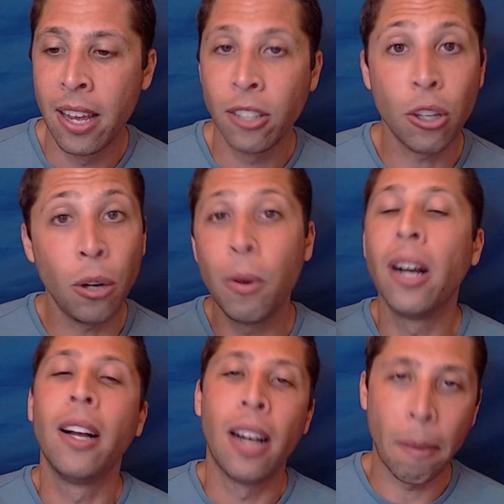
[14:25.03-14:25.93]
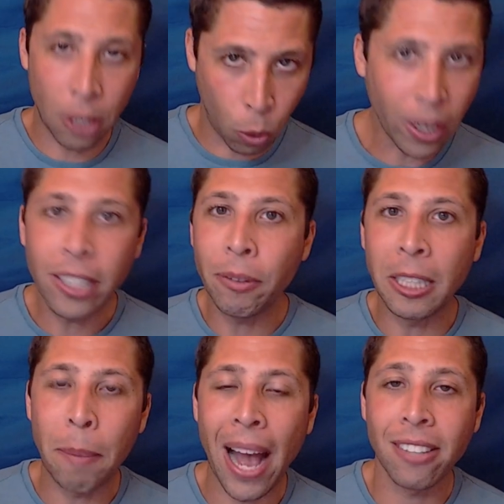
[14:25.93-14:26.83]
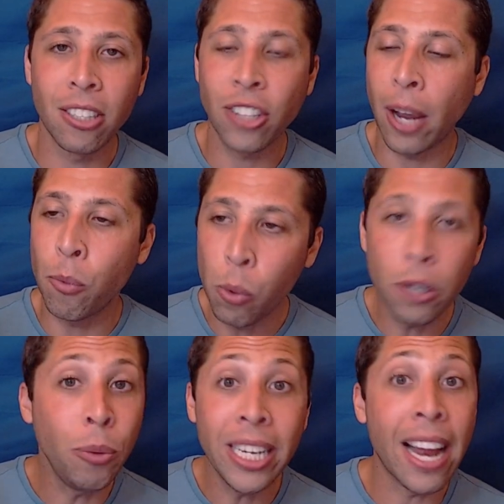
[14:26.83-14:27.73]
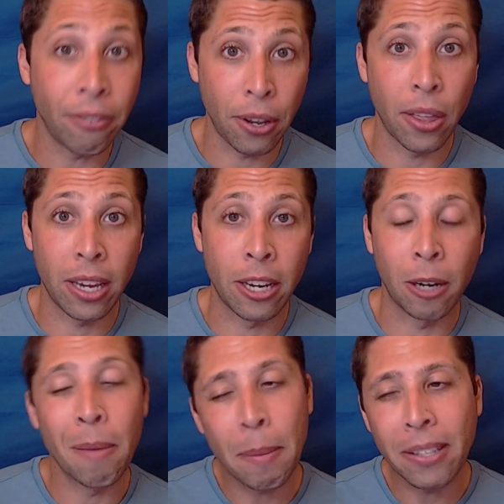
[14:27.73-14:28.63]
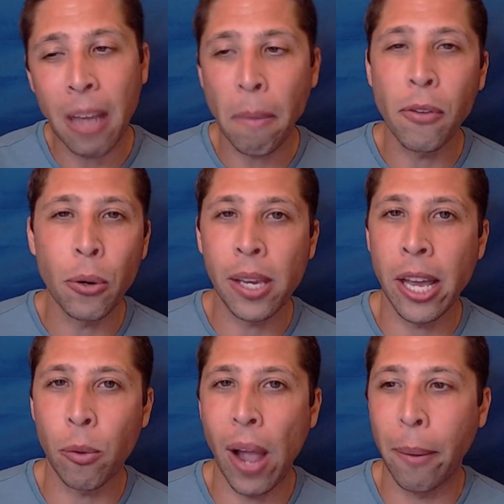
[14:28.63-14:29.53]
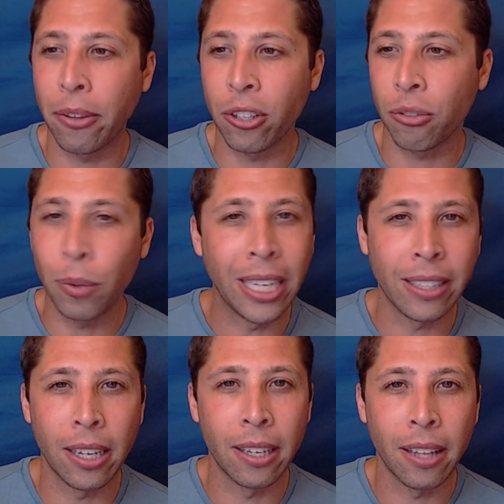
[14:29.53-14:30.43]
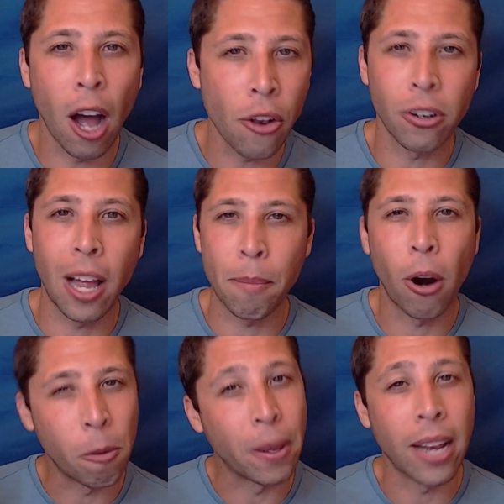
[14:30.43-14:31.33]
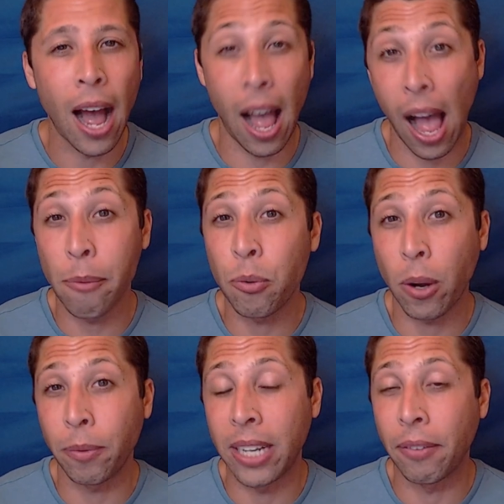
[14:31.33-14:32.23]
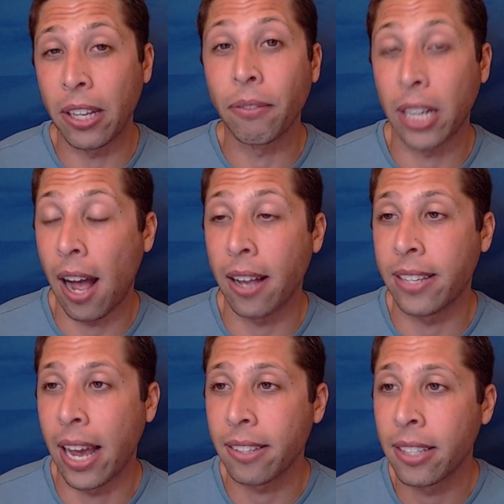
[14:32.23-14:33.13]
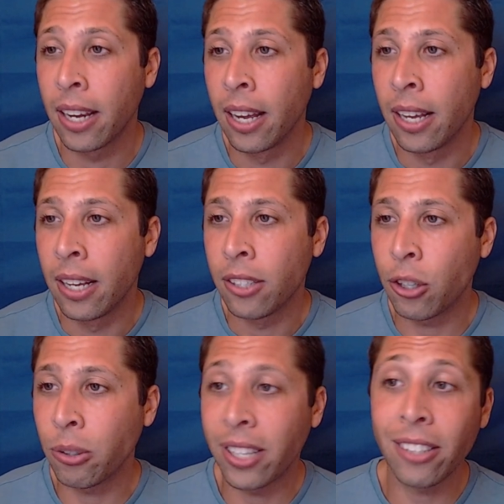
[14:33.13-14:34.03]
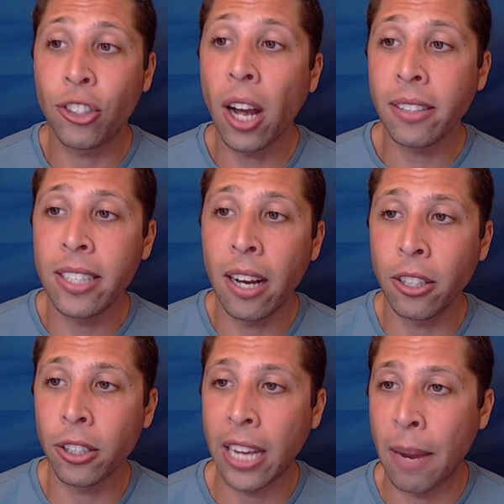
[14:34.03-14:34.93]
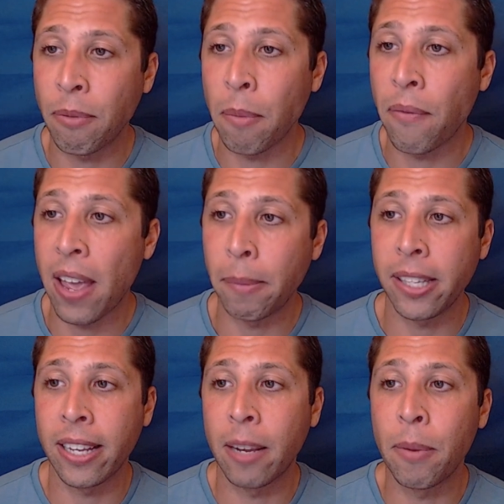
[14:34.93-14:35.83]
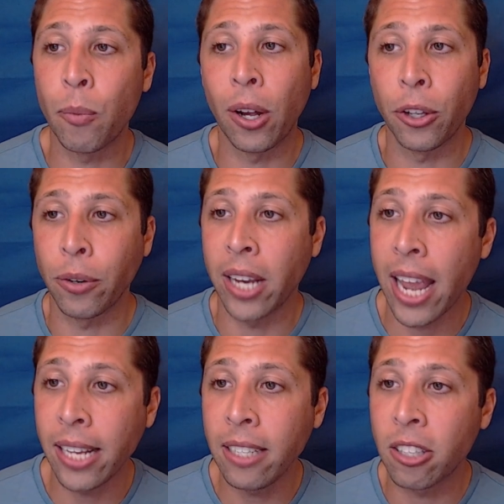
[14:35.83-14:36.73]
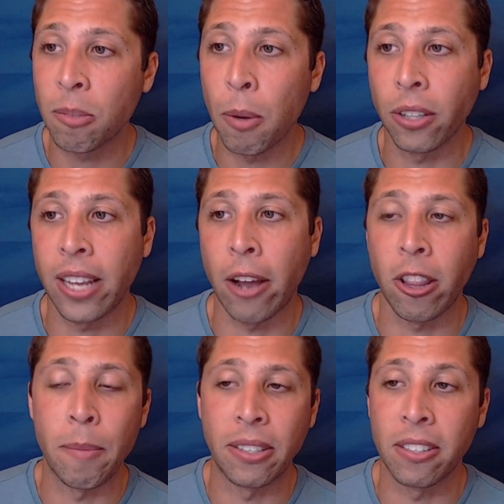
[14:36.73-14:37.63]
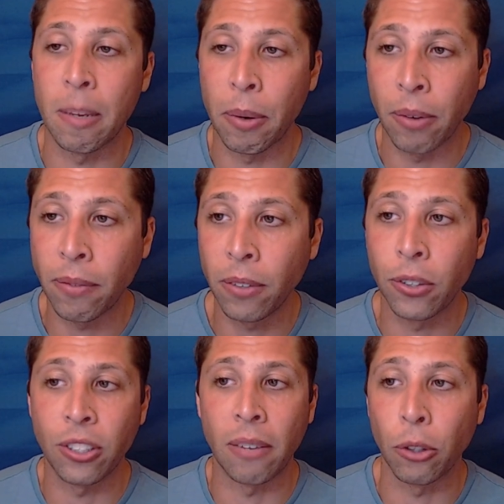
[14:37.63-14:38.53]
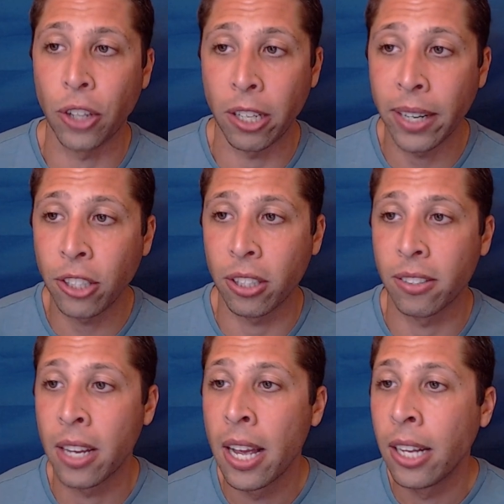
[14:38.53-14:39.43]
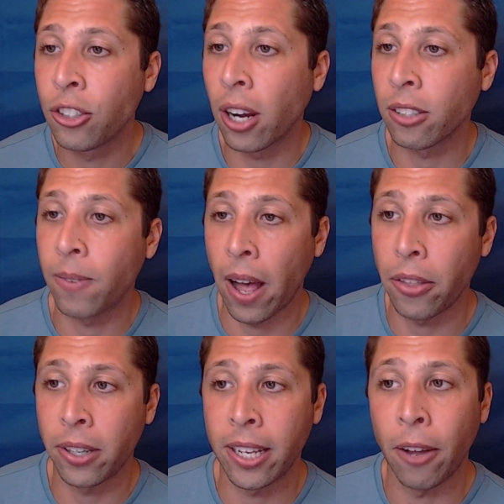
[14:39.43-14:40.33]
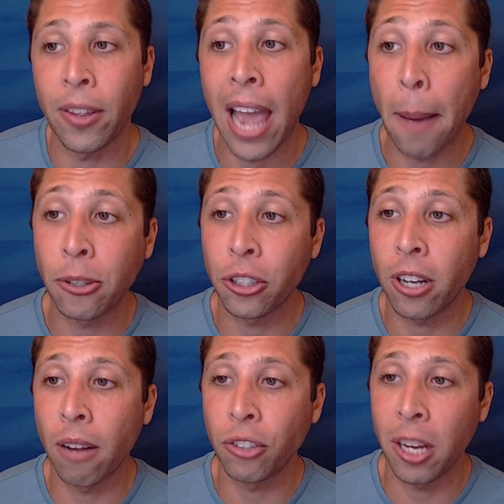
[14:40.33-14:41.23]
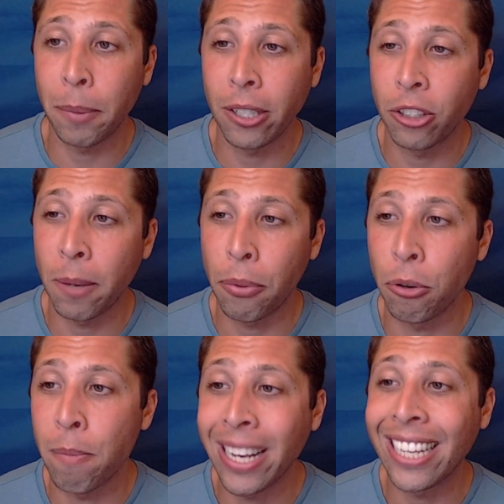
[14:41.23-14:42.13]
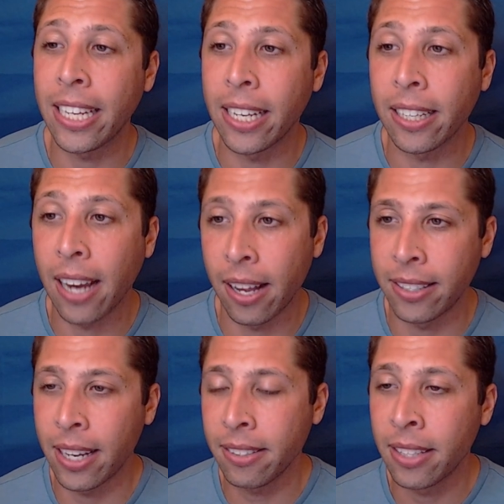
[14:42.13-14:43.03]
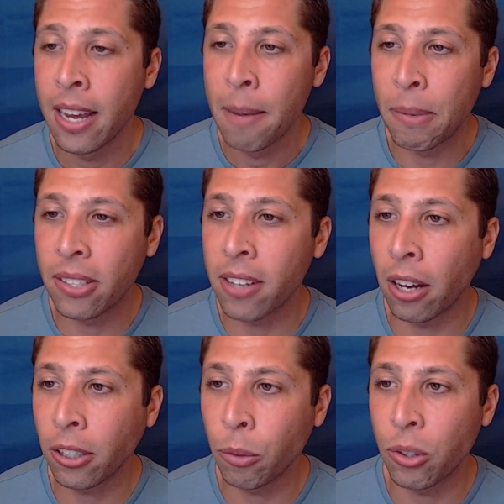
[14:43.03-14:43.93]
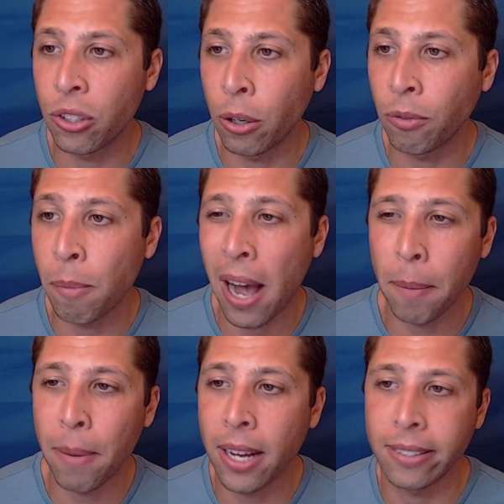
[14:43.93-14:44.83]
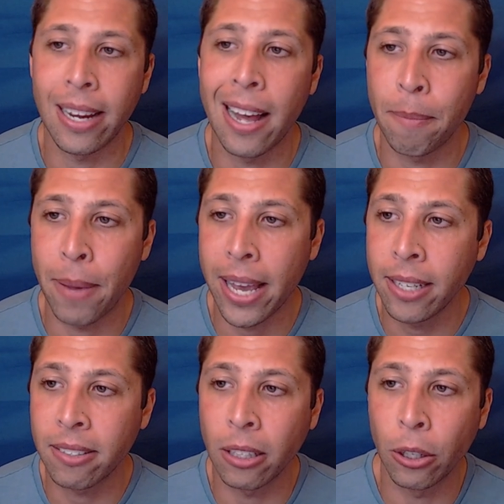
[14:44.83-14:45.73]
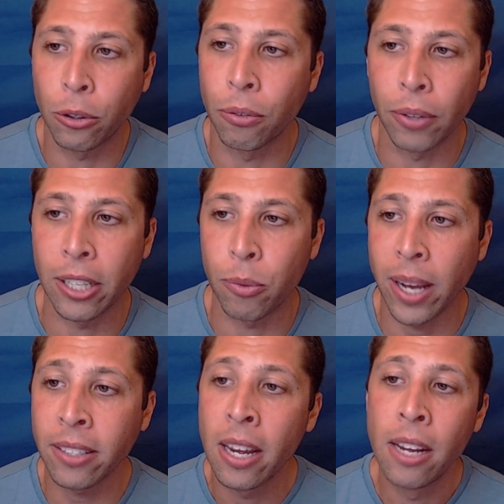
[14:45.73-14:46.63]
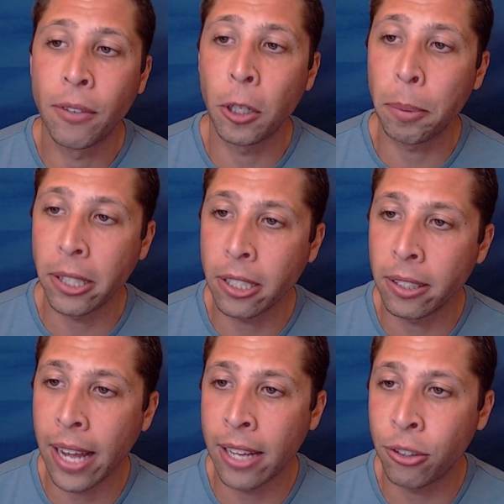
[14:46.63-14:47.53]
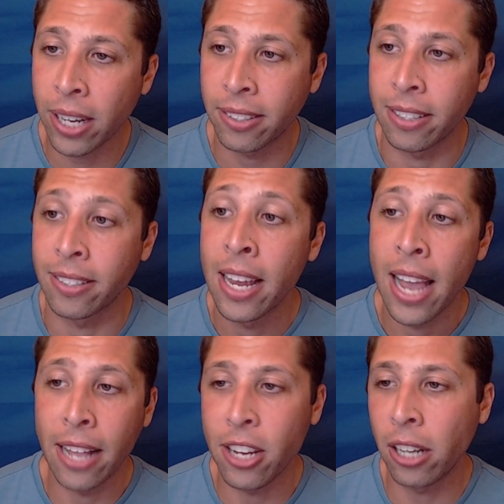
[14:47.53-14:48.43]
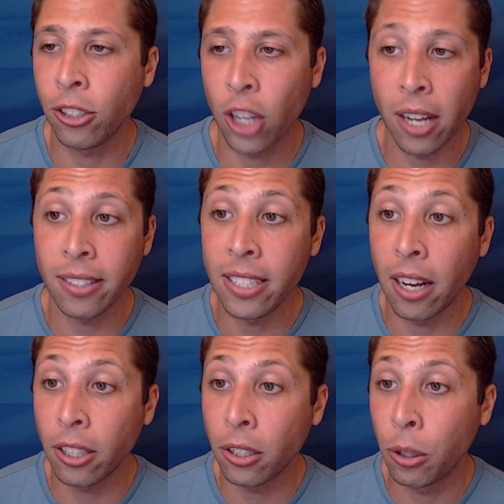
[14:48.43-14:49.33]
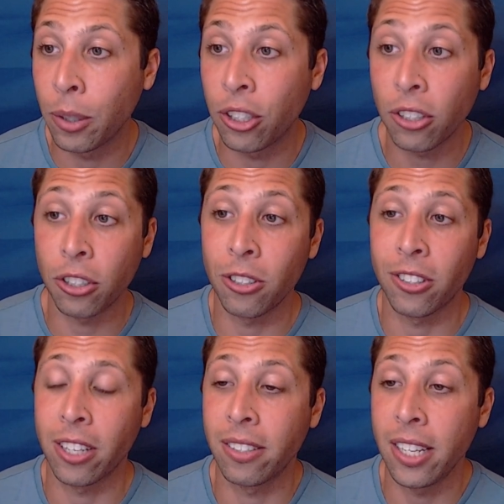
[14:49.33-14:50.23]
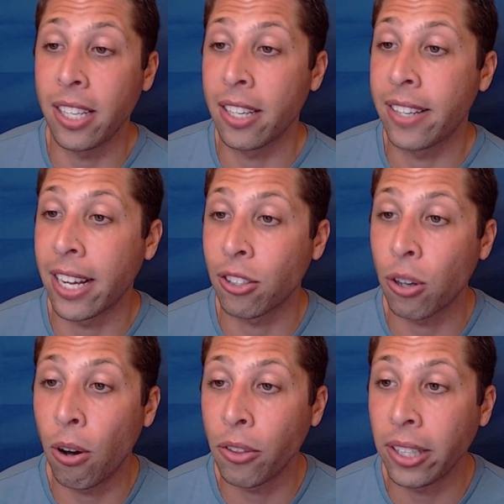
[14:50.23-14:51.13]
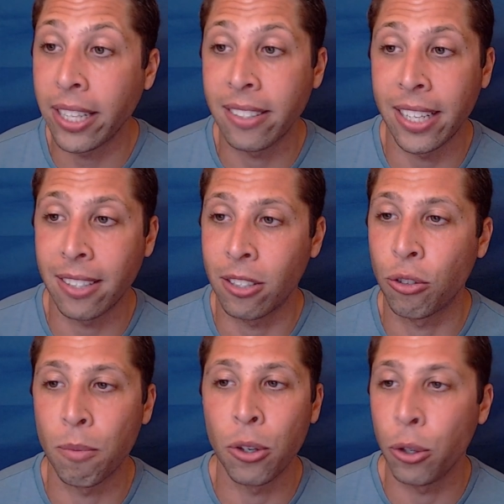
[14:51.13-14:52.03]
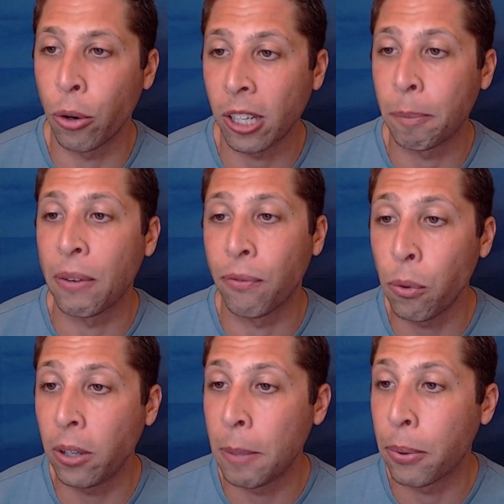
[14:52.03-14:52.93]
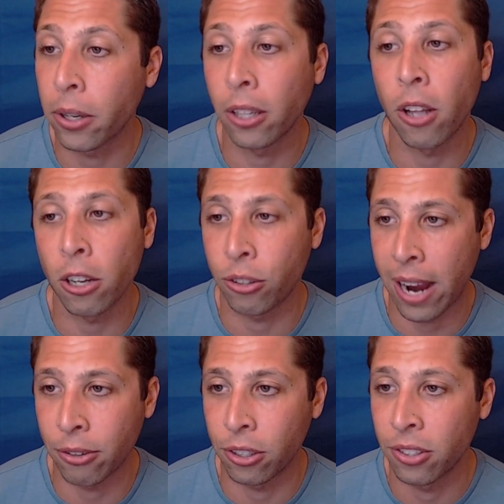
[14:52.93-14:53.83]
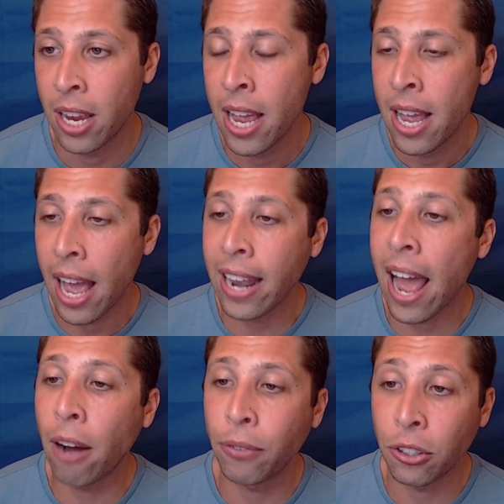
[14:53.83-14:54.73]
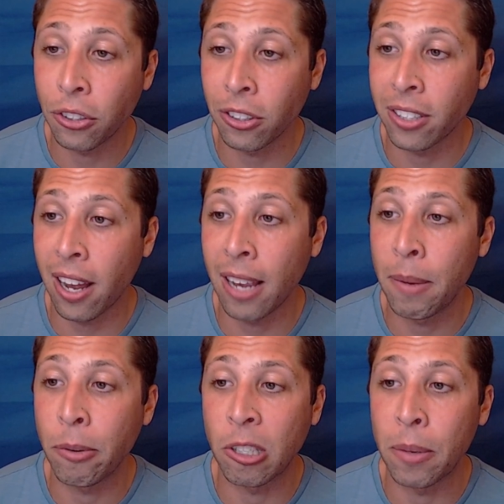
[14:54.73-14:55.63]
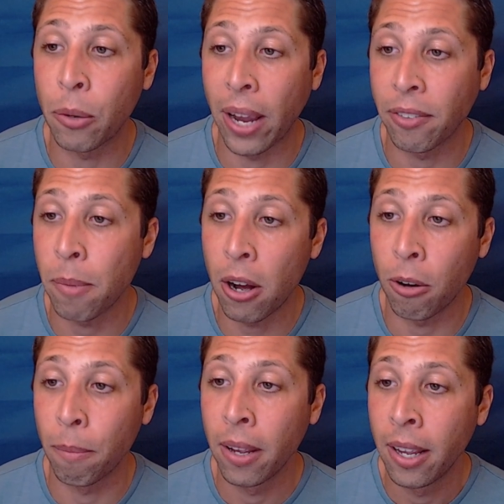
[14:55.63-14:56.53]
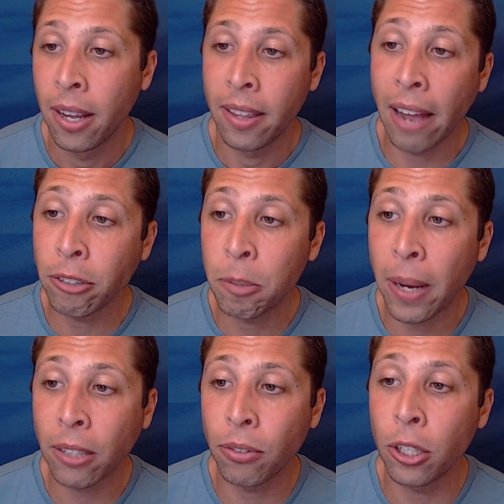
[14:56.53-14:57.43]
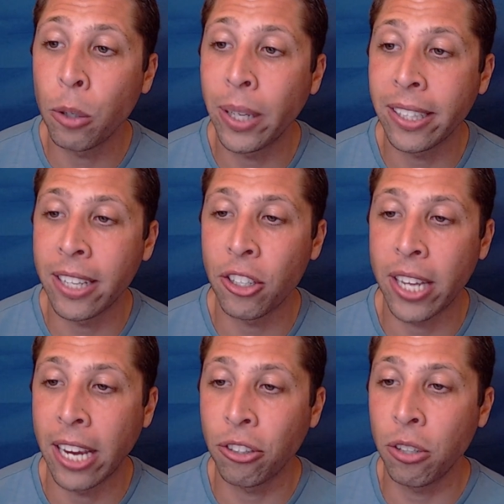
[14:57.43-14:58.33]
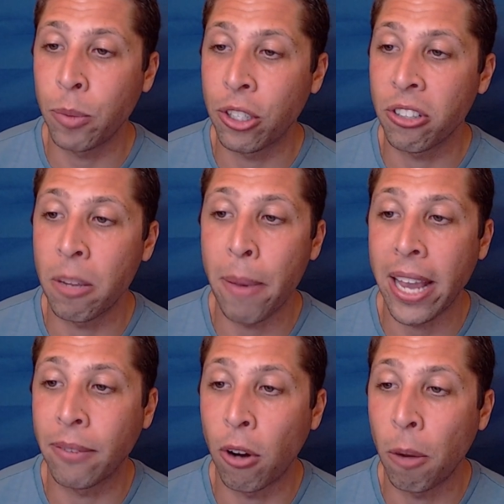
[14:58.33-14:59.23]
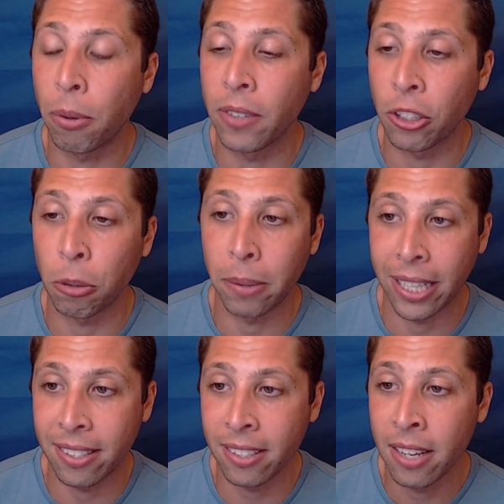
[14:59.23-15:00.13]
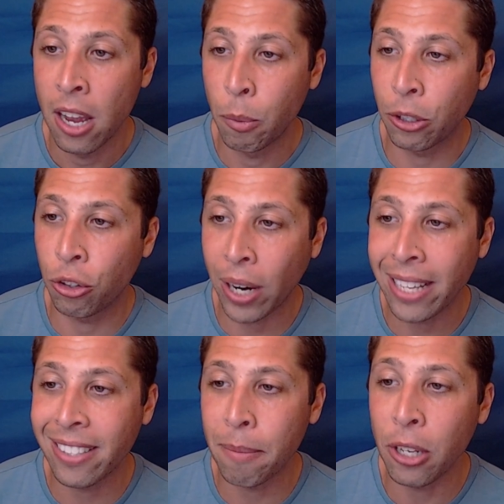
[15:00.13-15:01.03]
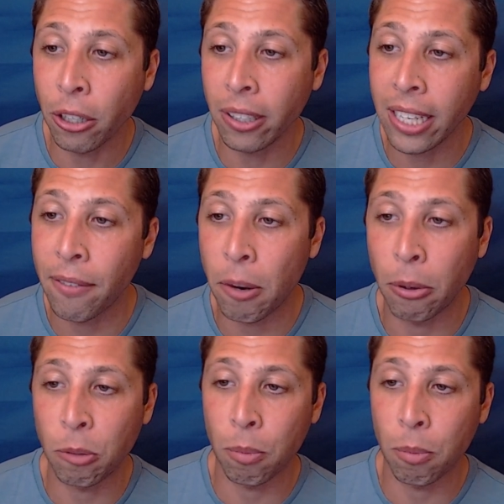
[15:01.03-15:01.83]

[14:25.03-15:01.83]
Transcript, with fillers: So I'm going to quickly read the passage. I would read everything here. Maybe some of you can get away with just reading the, the underlined part, but I, I would want to read everything for context. So it says John T. Unger came from a family that had been well known in Hades, a small town in the Mississippi River, for several generations. John's father had held the amateur golf championship through many a heated contest. Mrs. Unger was known from hot box to hot bed, as the local phrase went, for her political addresses, and young John T. Unger, who had just turned 16, had danced all the latest dances from New York before he put on long trousers. And now, for a certain time, he was to be away from home. That respect for New England education, which is the bane of all provincial places, which drains them yearly of their most